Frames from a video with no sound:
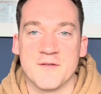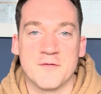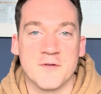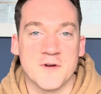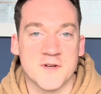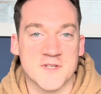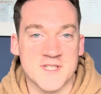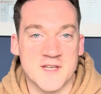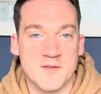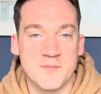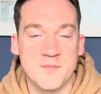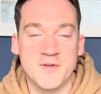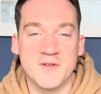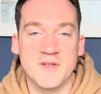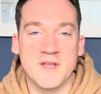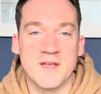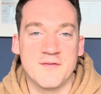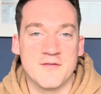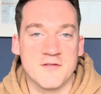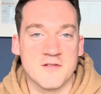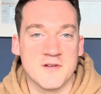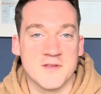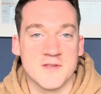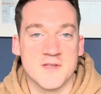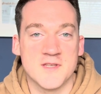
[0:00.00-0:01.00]
For example,
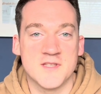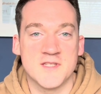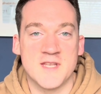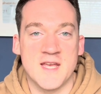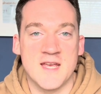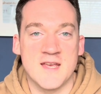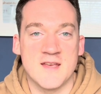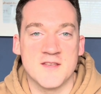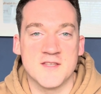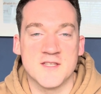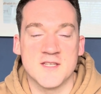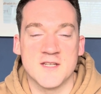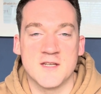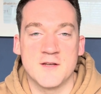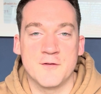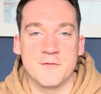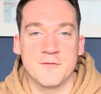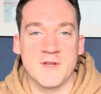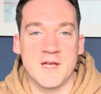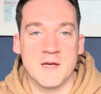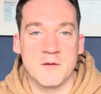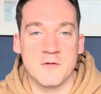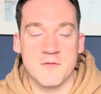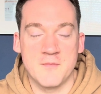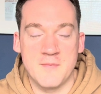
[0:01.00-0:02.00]
if you're in the States and you
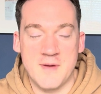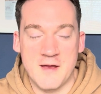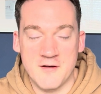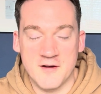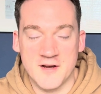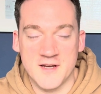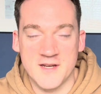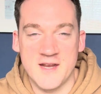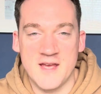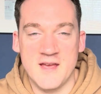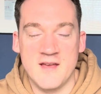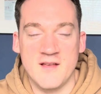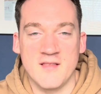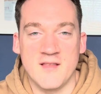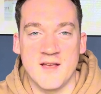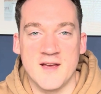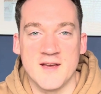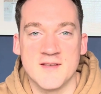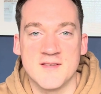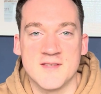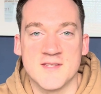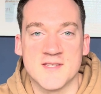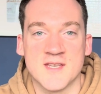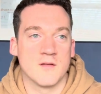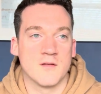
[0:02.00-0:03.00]
fly with American
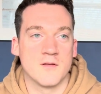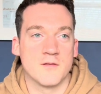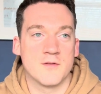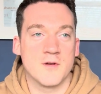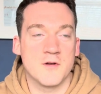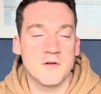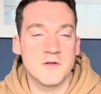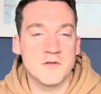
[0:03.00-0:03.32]
Airlines, those